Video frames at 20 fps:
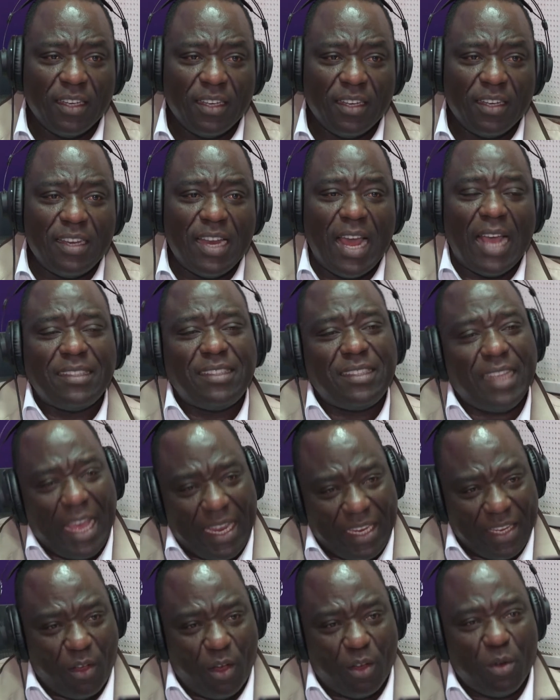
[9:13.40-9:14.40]

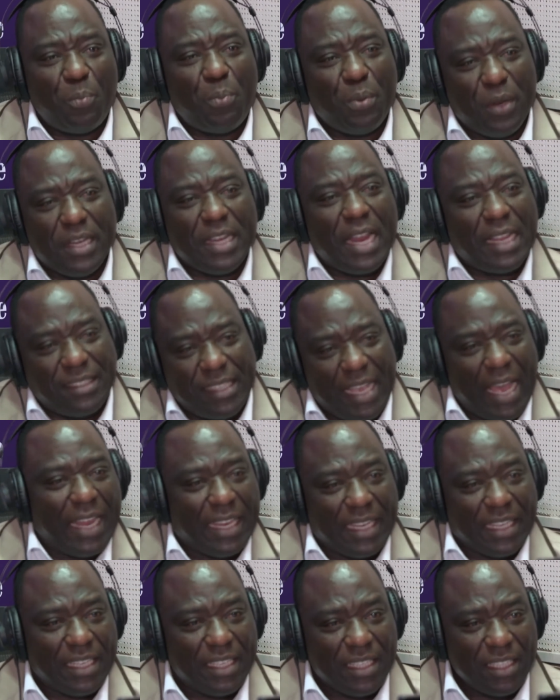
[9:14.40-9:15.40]
nursery or
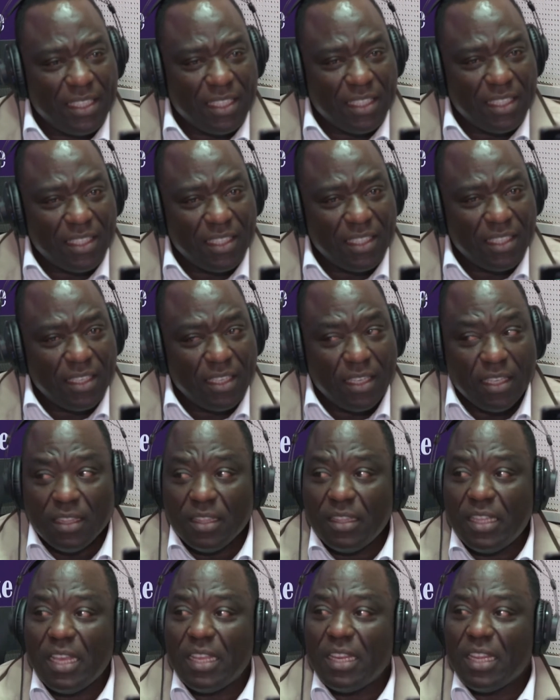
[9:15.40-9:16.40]
pre-nursery,
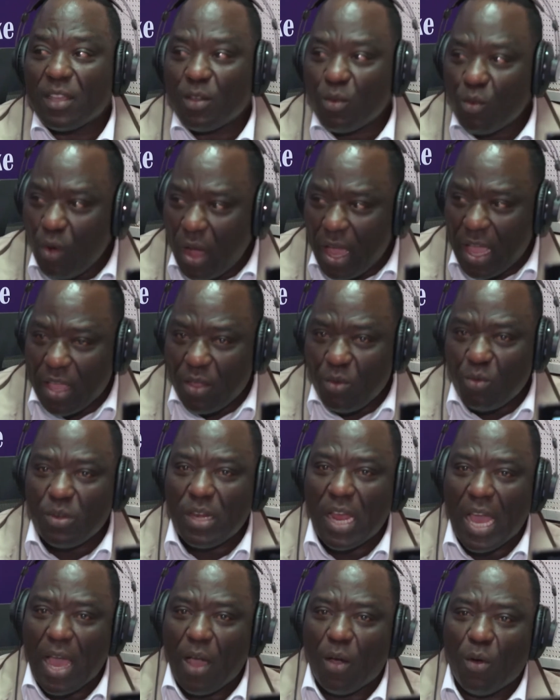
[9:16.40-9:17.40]
they require you
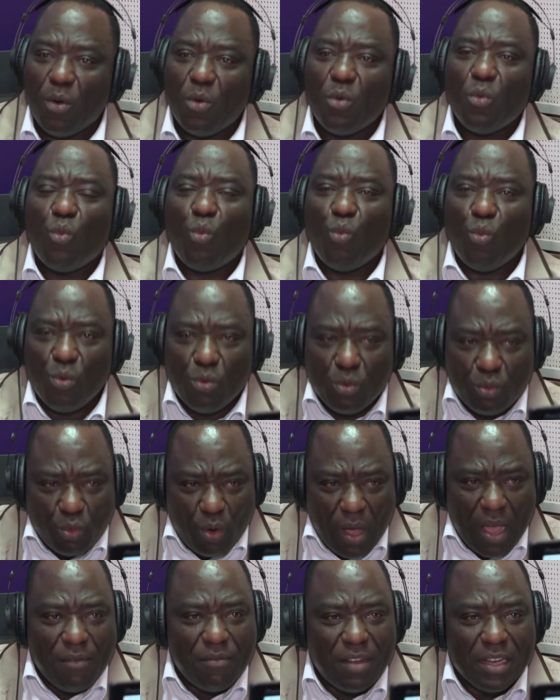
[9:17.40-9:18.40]
now to
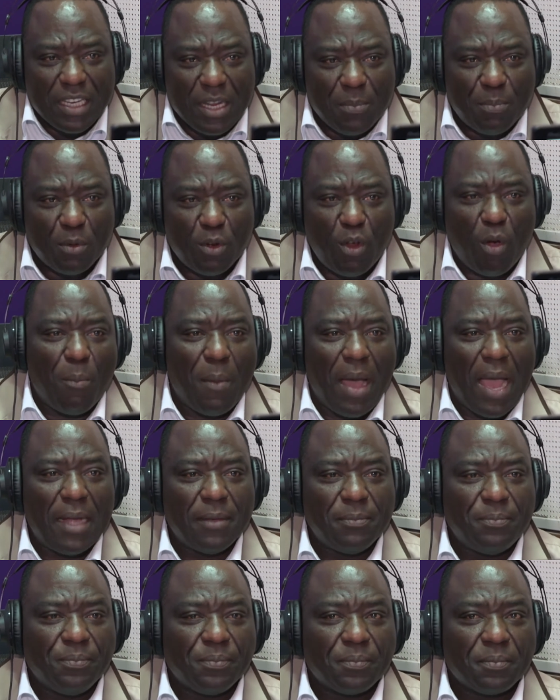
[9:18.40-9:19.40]
have a diploma,
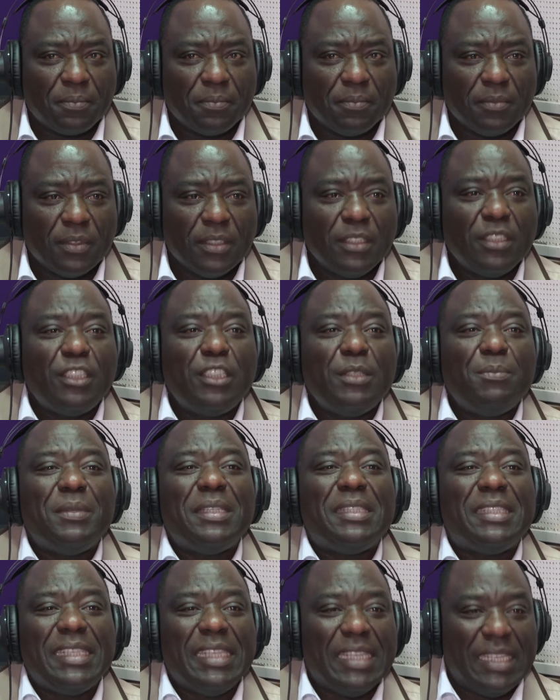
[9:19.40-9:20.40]

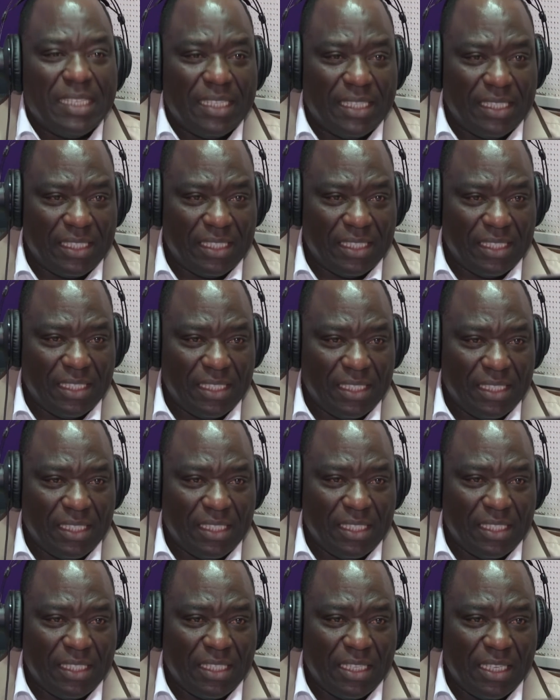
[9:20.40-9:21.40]
CBC.
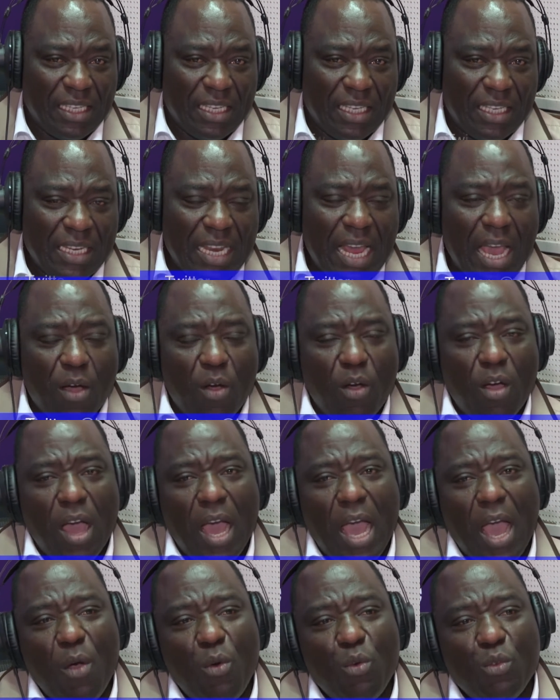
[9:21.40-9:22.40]
Now,
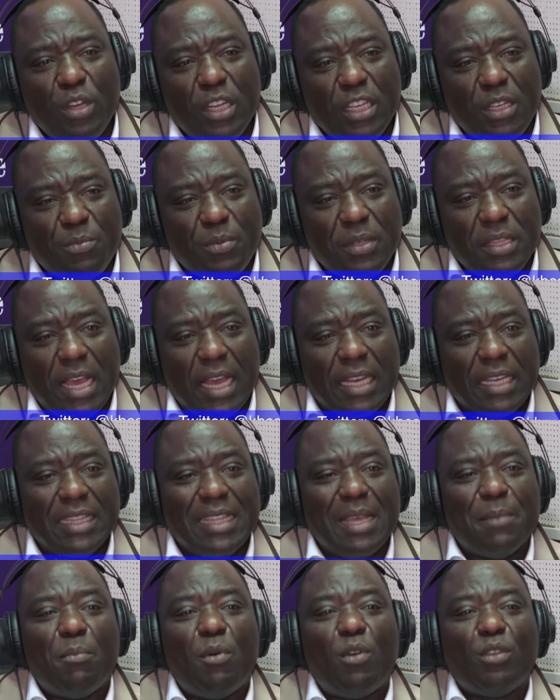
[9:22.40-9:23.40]
how would it be that
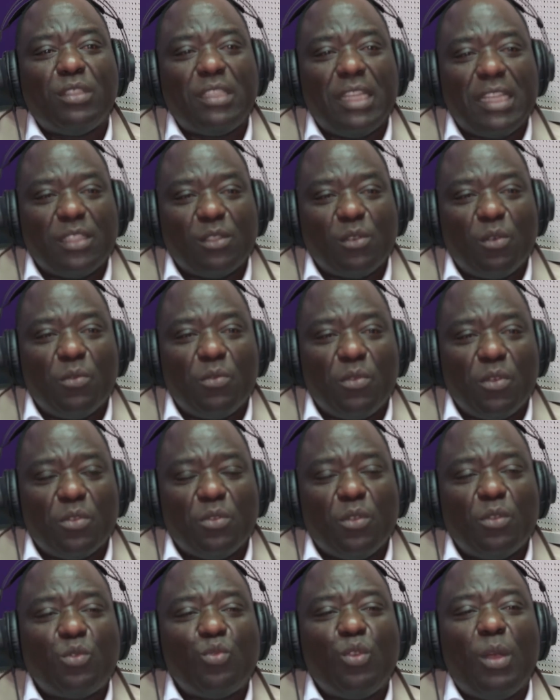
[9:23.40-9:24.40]
the bosses of
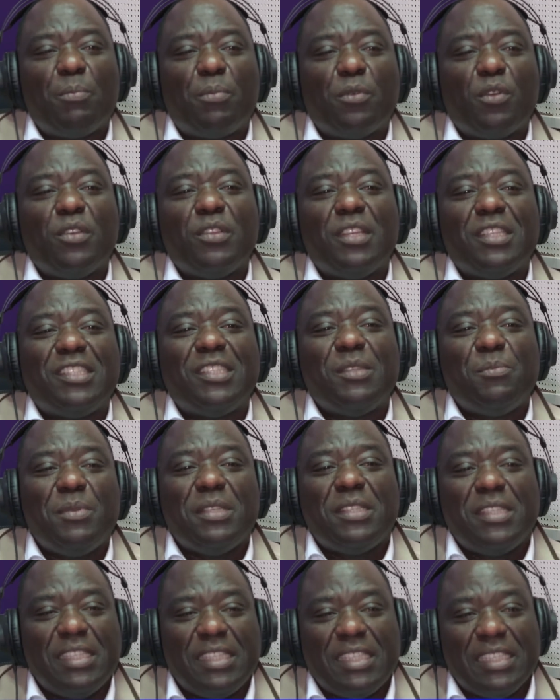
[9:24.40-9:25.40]
those who employ the
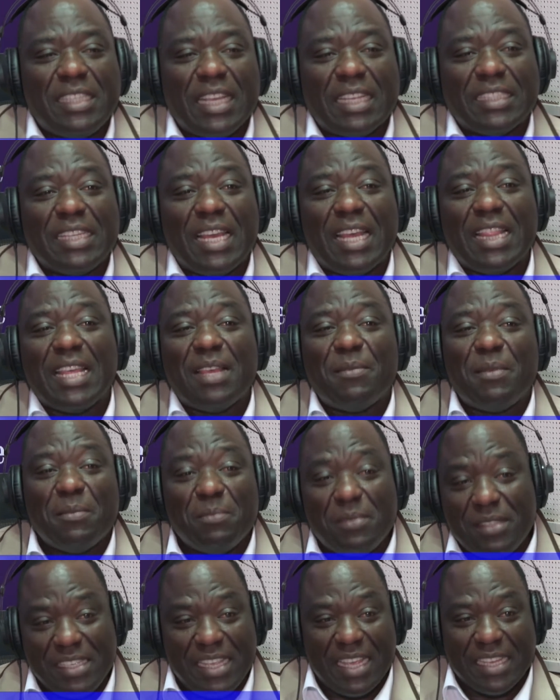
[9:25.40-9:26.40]
CBC teachers, they are the
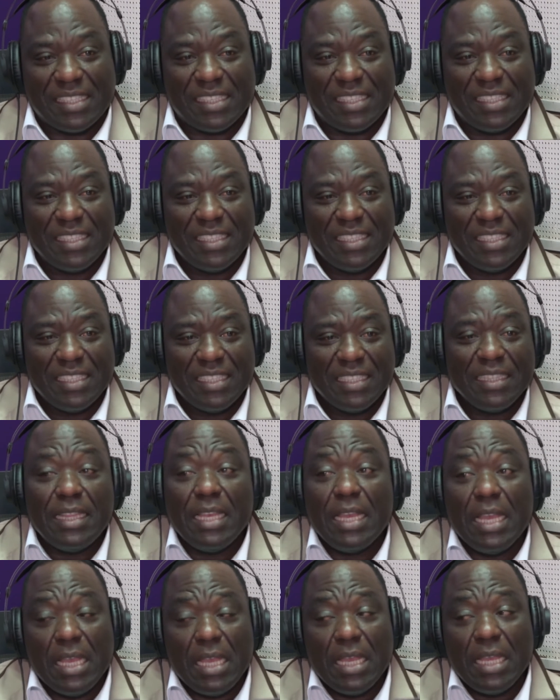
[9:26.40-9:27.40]
MCAs,
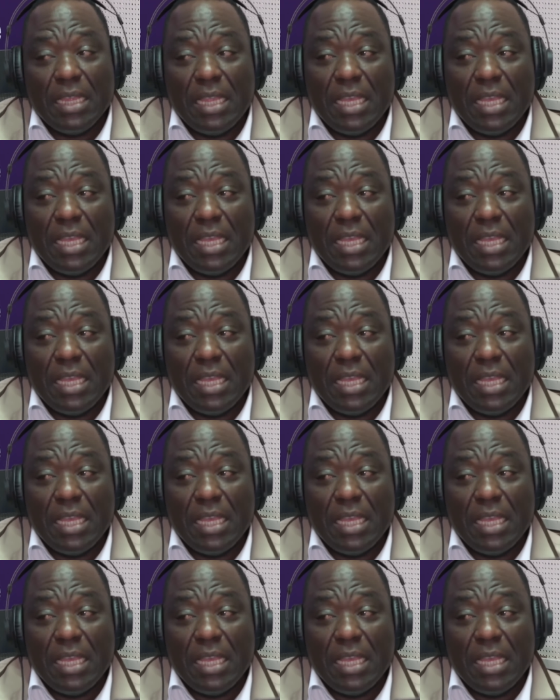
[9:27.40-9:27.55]
they